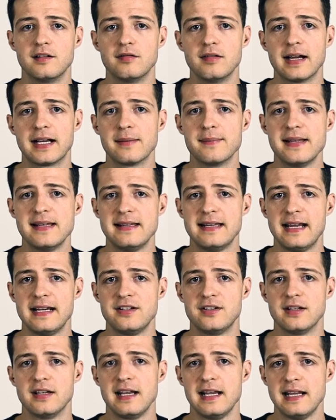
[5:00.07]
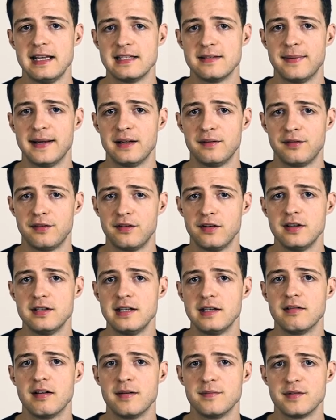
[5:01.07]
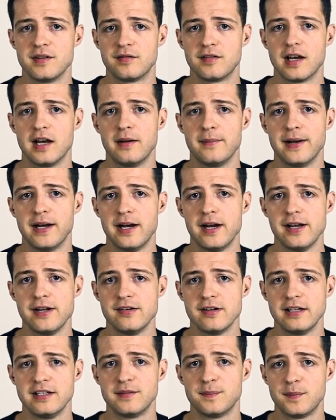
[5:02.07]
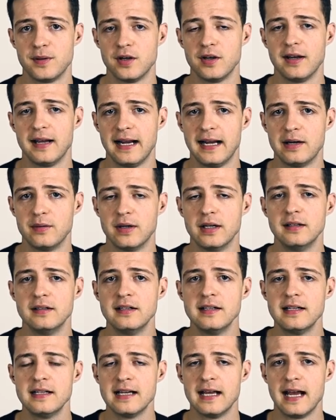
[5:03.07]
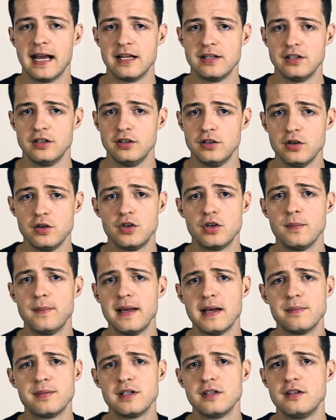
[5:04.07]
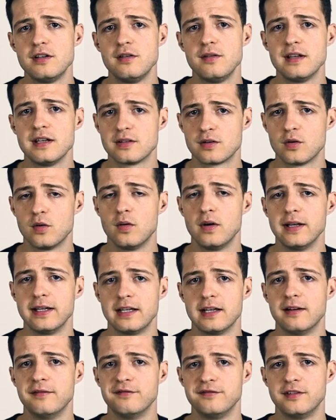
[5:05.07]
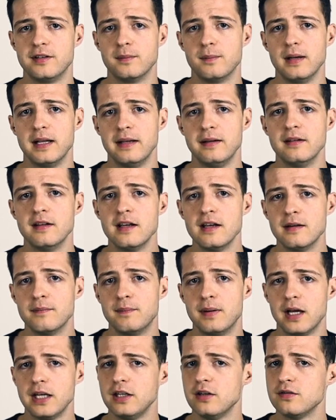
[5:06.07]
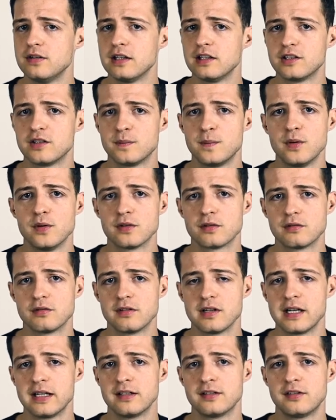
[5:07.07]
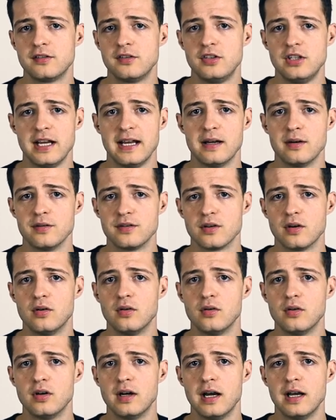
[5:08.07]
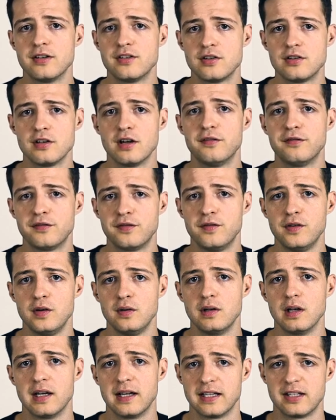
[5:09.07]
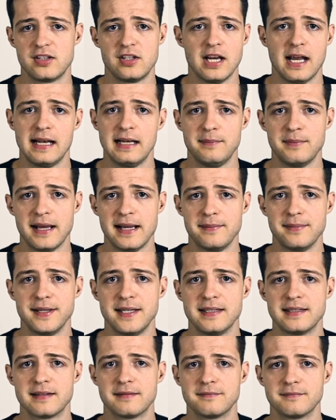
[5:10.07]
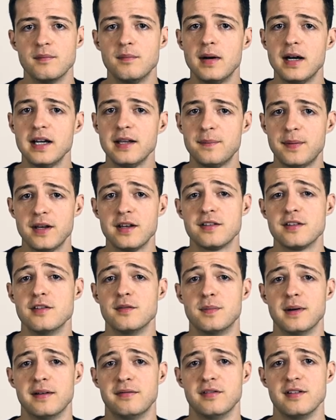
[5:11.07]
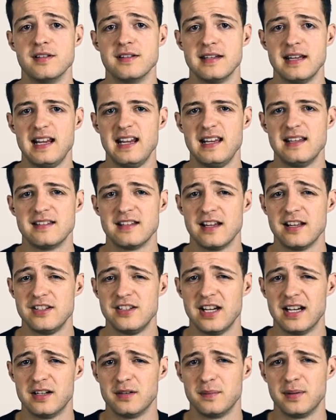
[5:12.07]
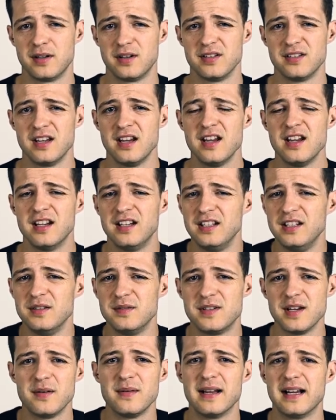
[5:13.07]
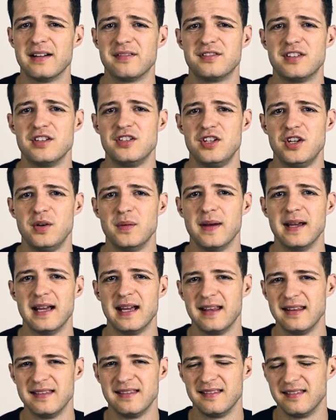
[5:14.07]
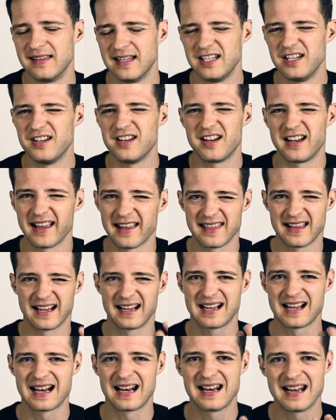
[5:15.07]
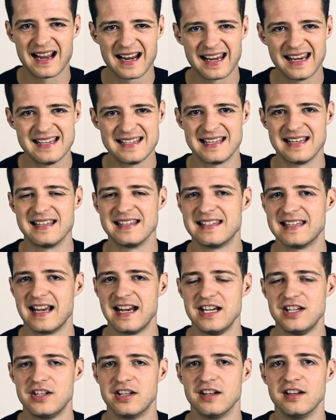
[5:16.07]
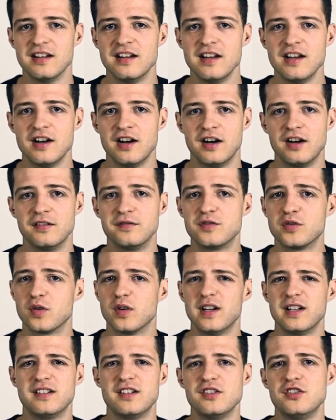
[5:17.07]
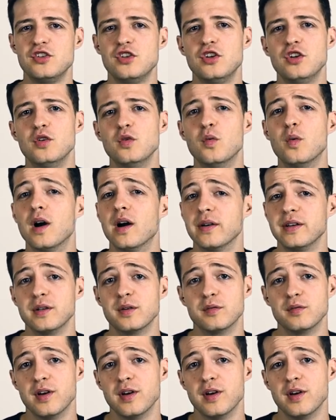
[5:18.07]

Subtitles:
The recommendation is about 30 grams of carbohydrates per hour, and you should be able to do this quite comfortably by using sports drinks, gels, or a soft food like jelly babies. My personal preference is a gel because you don't have to chew it and then you don't get that claggy sensation of trying to chew while you're